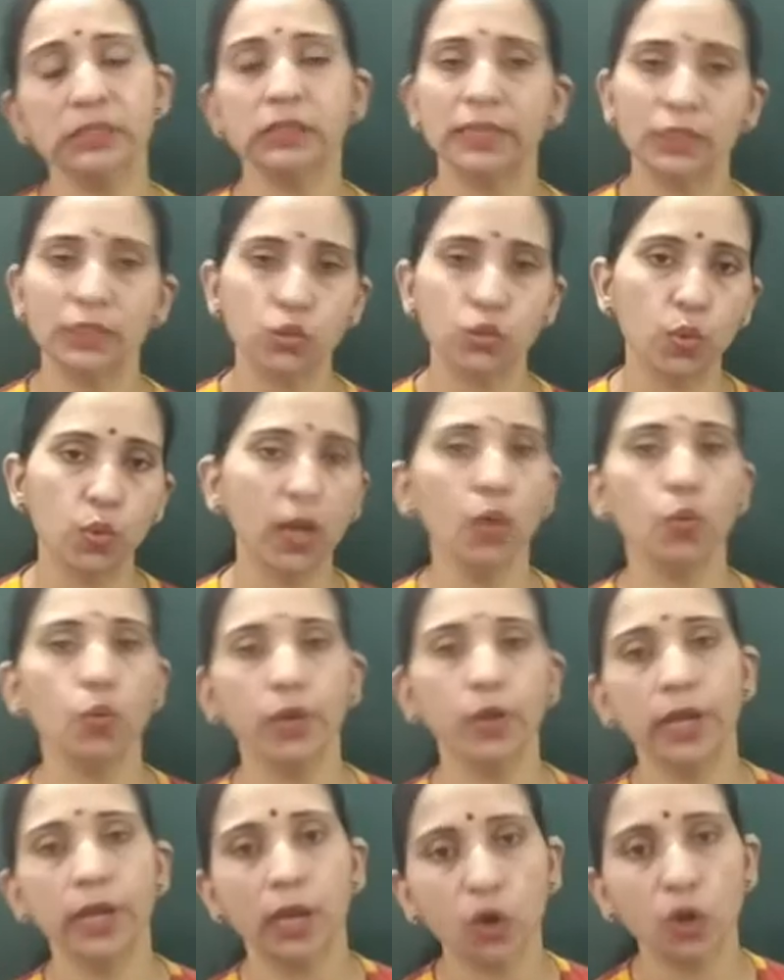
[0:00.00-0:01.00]
That's why
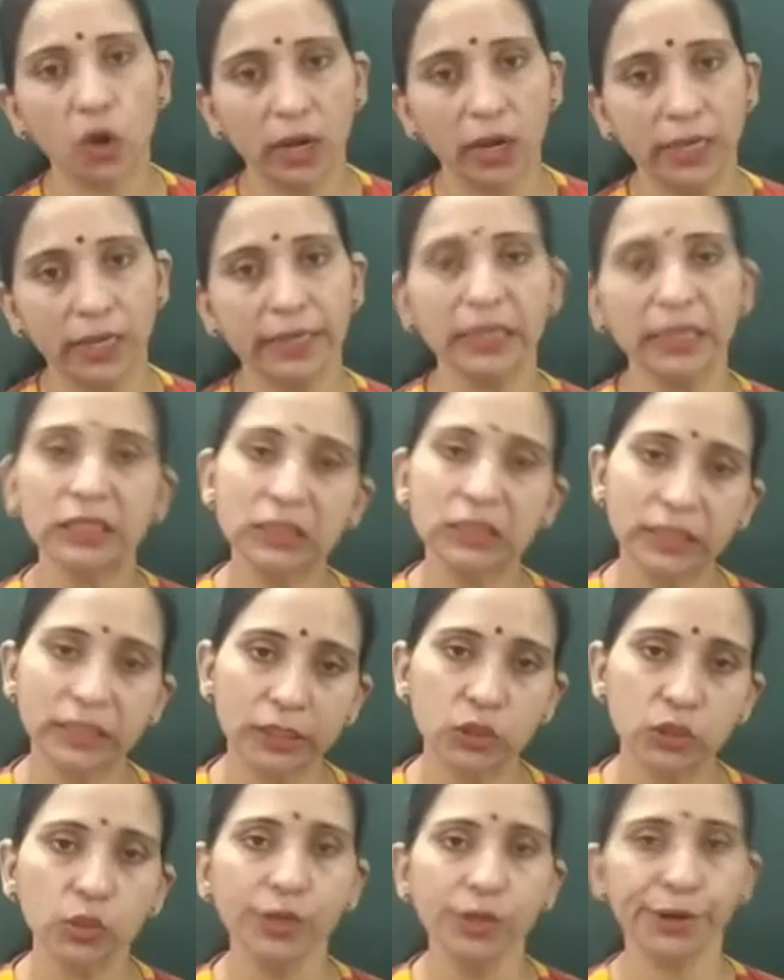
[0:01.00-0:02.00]
we are calling it
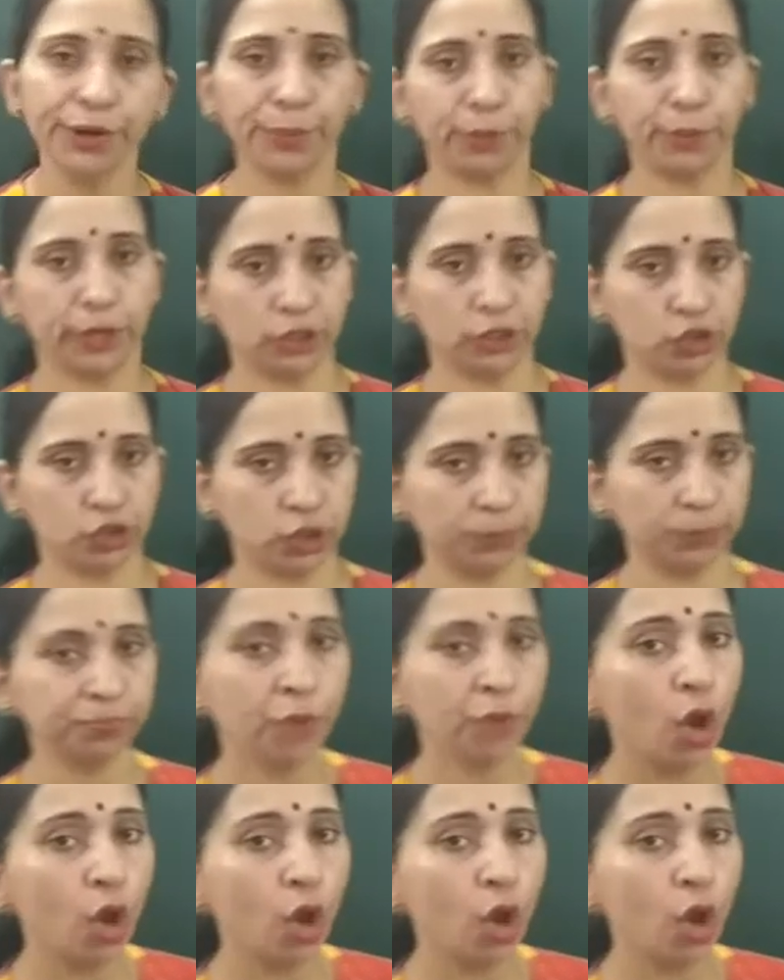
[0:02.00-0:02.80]
sexual reproduction,